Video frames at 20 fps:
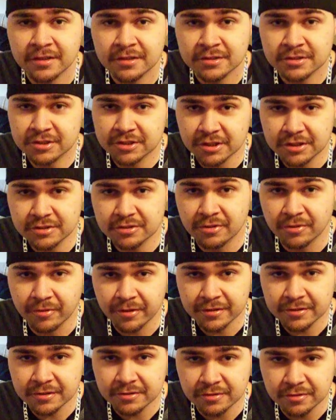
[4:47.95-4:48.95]
She's
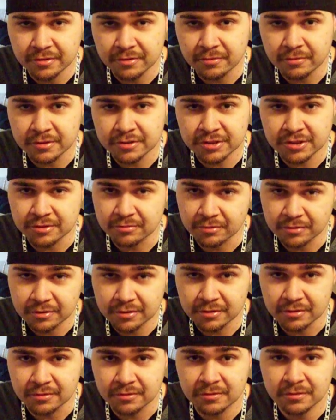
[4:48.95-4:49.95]
going to do what she will
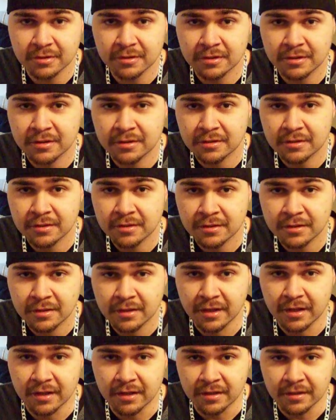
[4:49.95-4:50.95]
do,
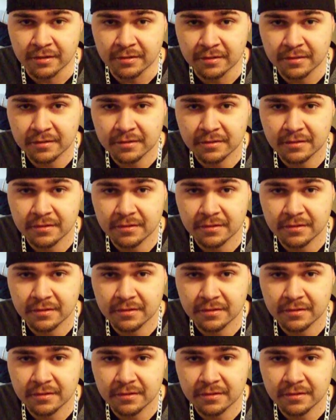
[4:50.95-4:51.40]
and